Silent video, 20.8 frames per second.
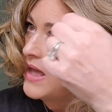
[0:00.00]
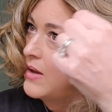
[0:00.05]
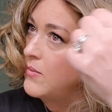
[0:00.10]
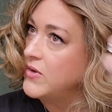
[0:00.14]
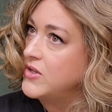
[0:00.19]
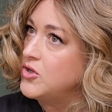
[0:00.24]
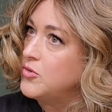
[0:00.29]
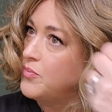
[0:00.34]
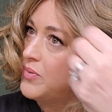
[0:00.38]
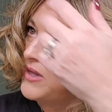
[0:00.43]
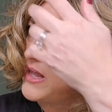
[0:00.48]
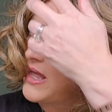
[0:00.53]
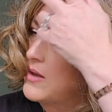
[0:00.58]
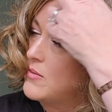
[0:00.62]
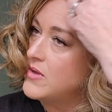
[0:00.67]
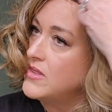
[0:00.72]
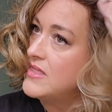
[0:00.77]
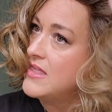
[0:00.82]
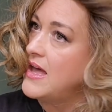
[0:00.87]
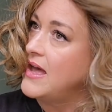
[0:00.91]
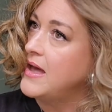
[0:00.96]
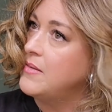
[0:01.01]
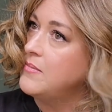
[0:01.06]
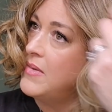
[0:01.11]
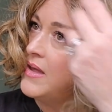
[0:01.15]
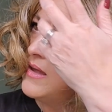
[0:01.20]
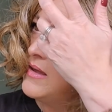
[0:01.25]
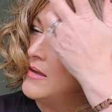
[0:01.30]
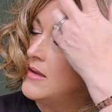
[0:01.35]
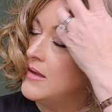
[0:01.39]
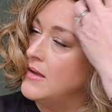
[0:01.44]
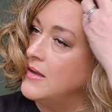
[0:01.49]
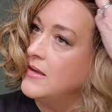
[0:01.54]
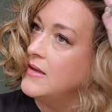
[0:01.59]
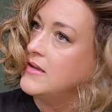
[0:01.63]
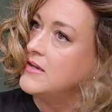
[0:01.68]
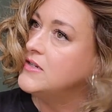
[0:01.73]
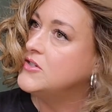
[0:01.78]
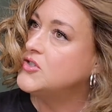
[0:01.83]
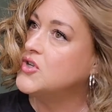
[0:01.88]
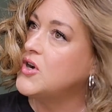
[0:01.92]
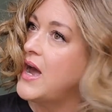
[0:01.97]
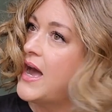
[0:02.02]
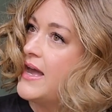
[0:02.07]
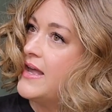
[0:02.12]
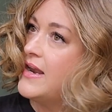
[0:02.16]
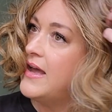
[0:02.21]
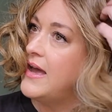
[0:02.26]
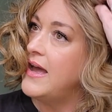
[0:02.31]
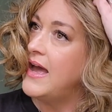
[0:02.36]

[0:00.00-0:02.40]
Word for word: And when you play with them, try